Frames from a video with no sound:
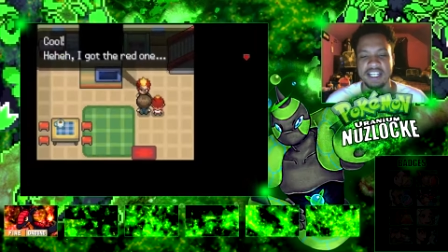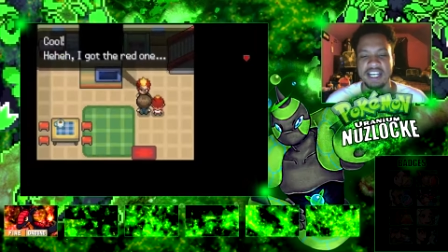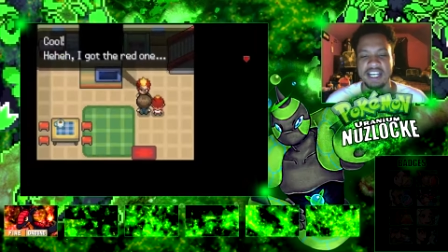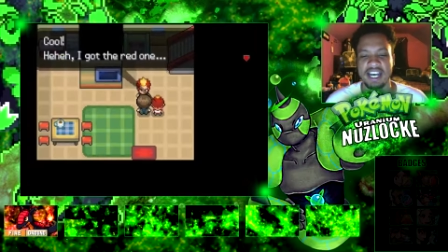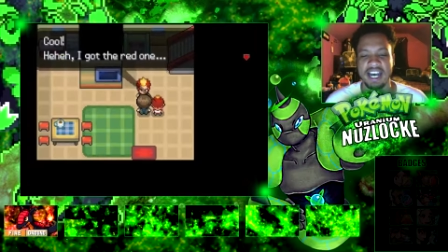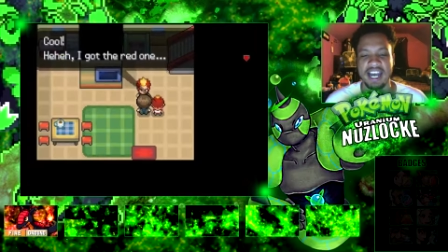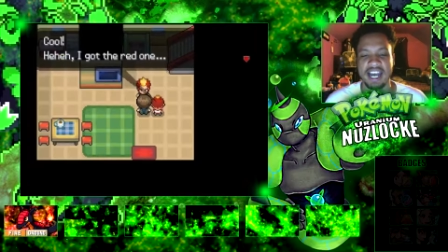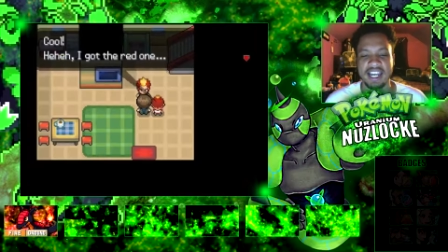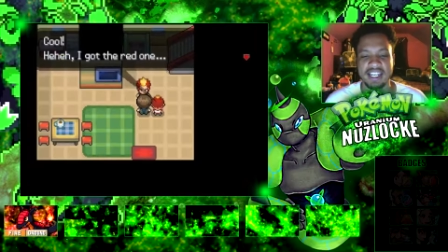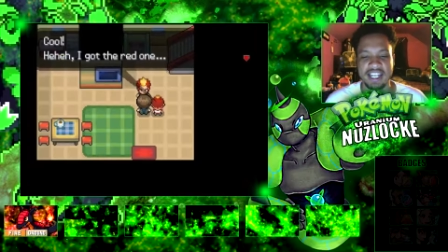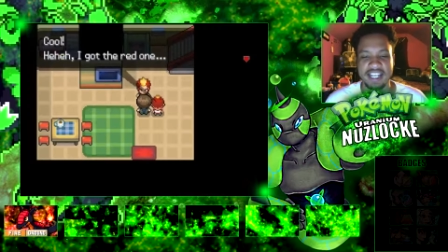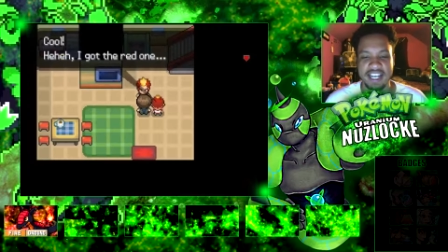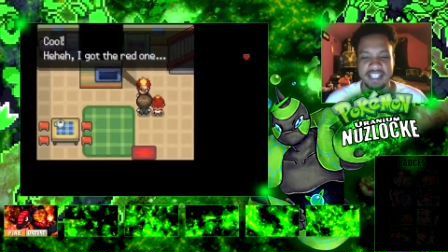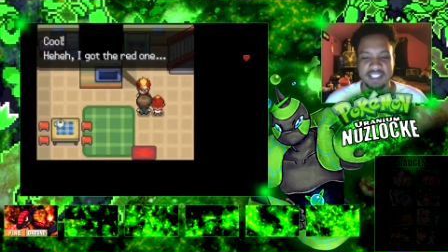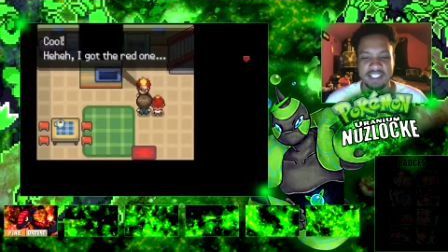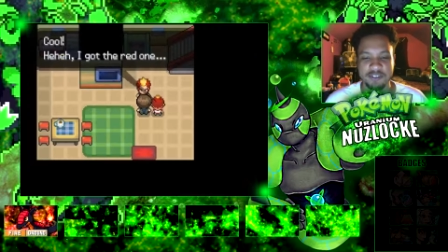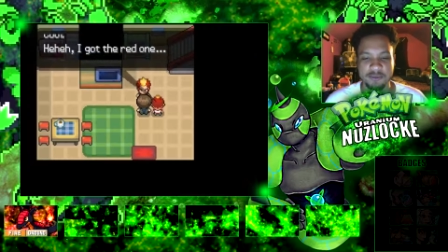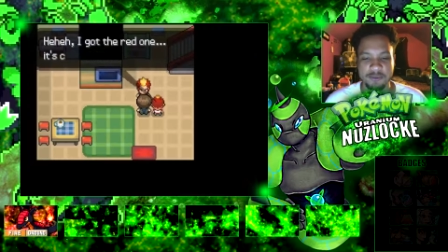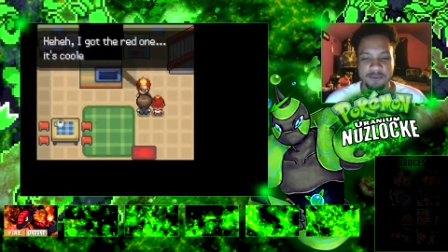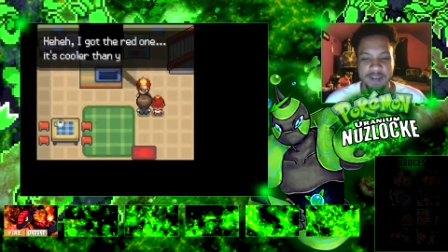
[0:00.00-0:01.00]
I got
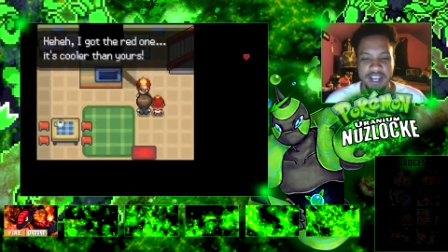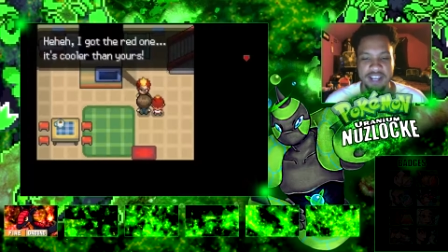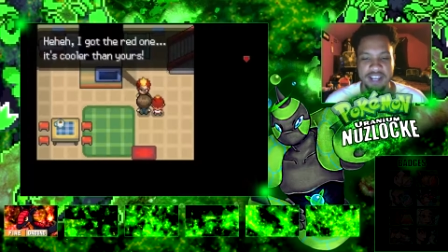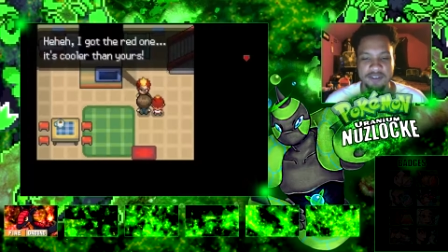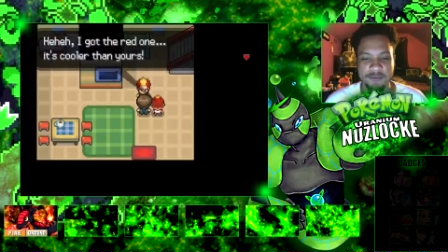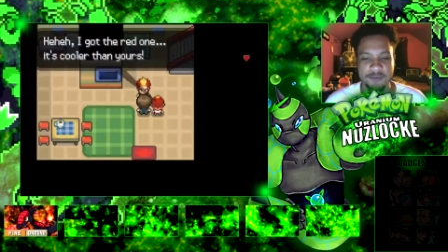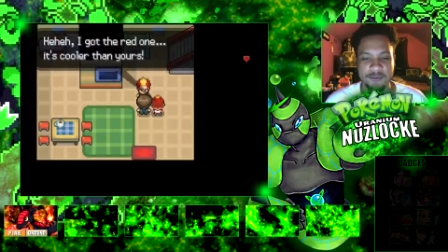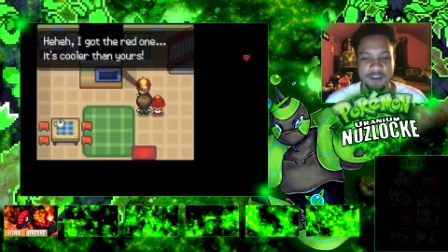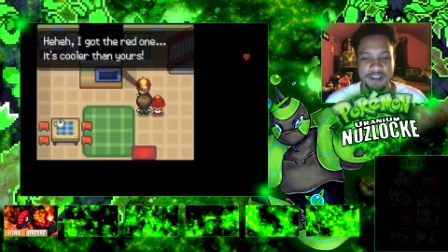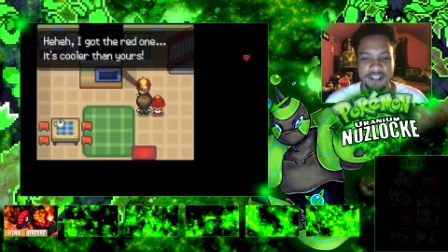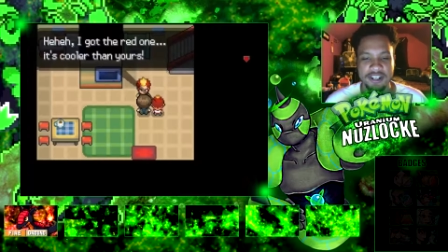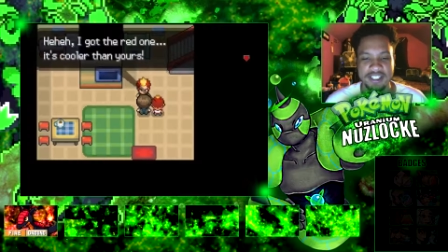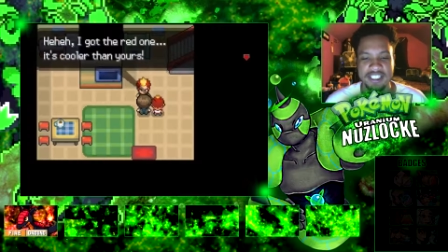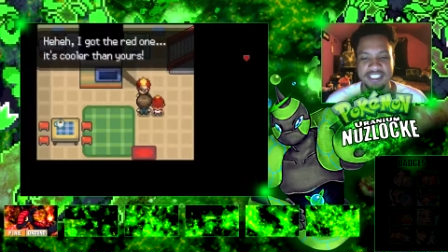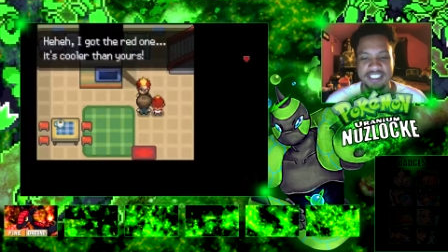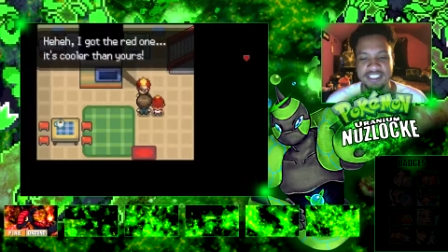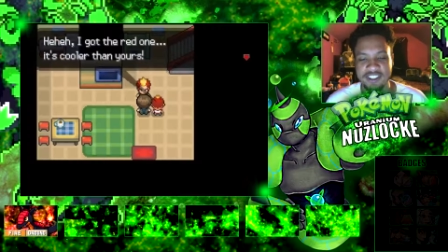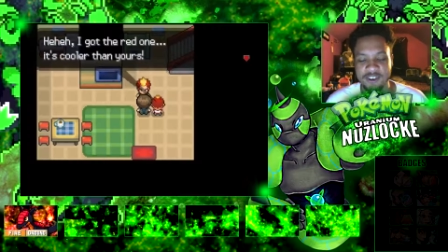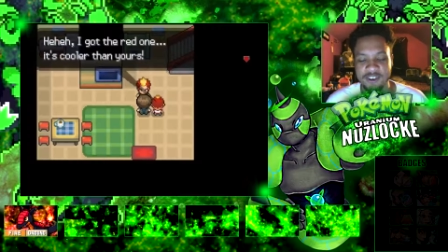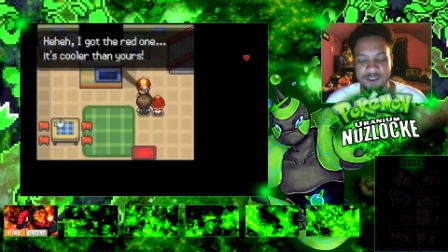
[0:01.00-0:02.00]
the red one. It's
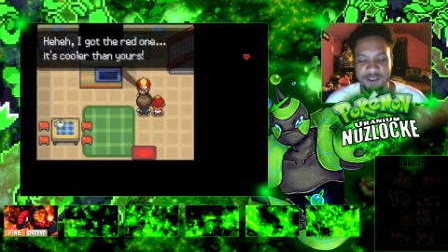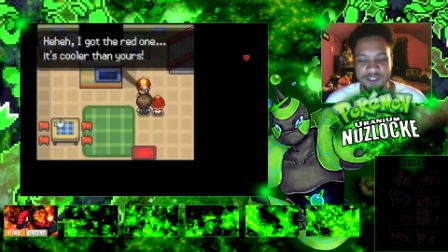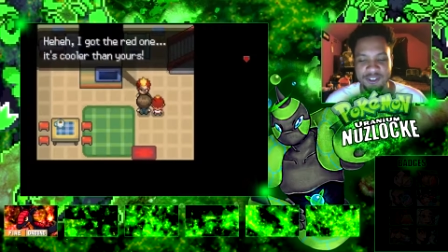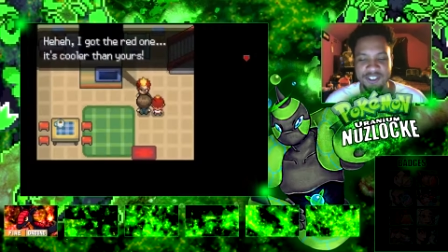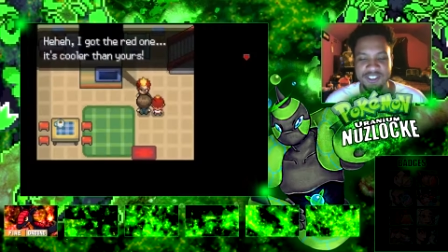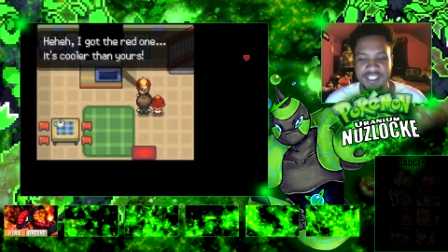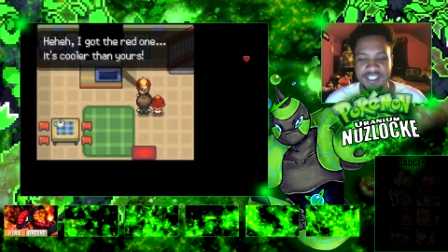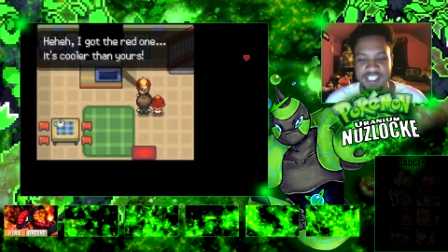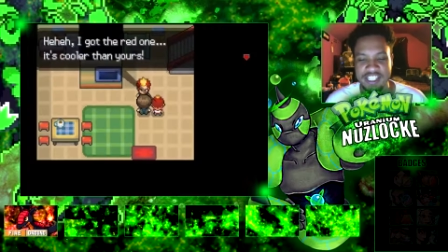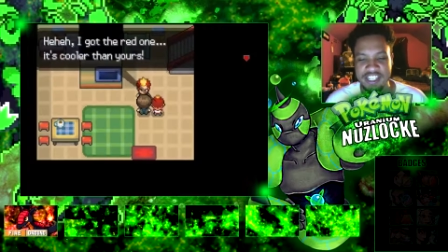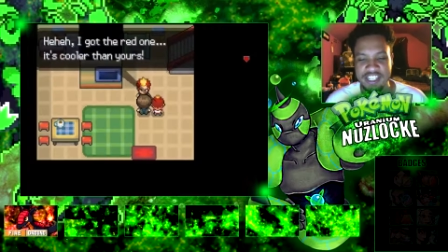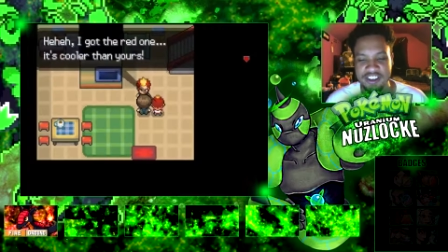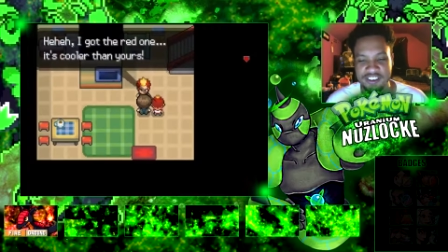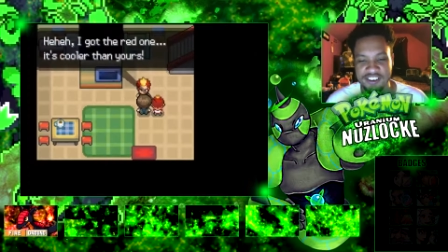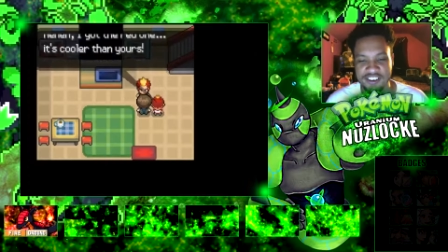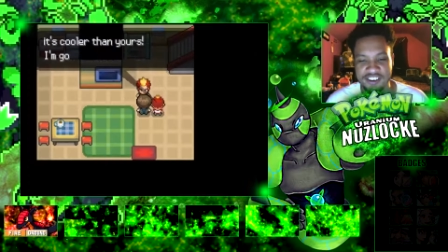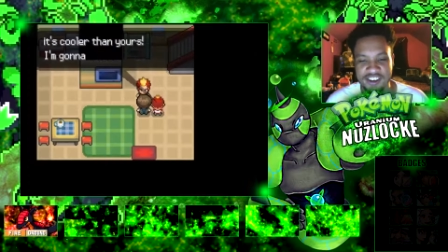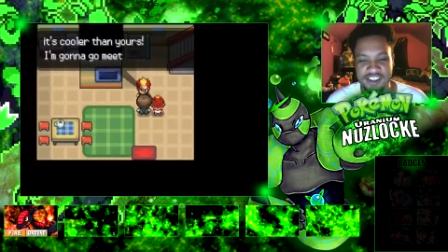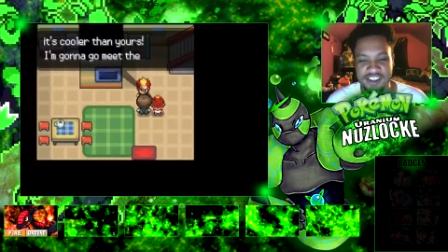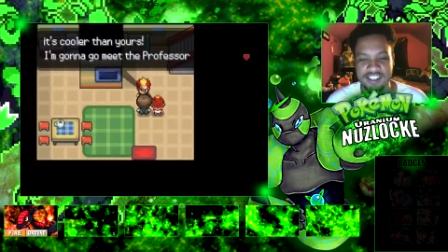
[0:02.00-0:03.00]
cooler than
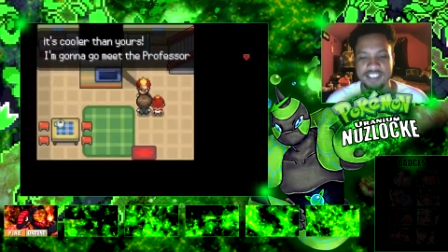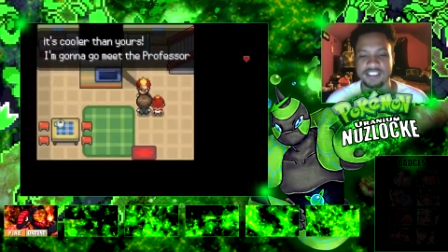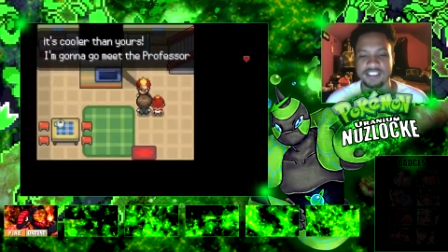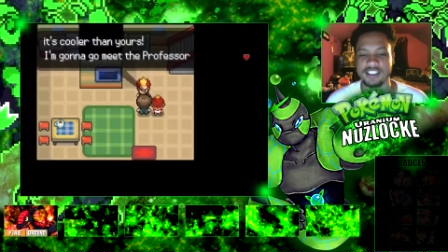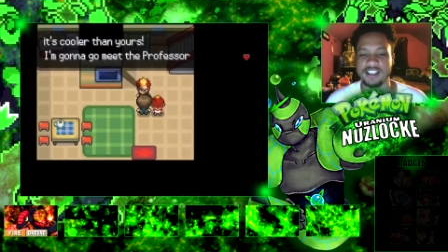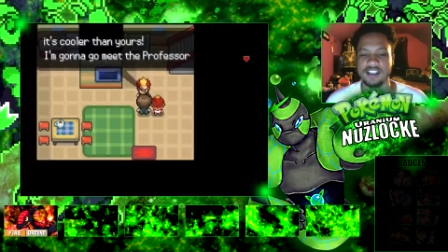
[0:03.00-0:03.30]
yours.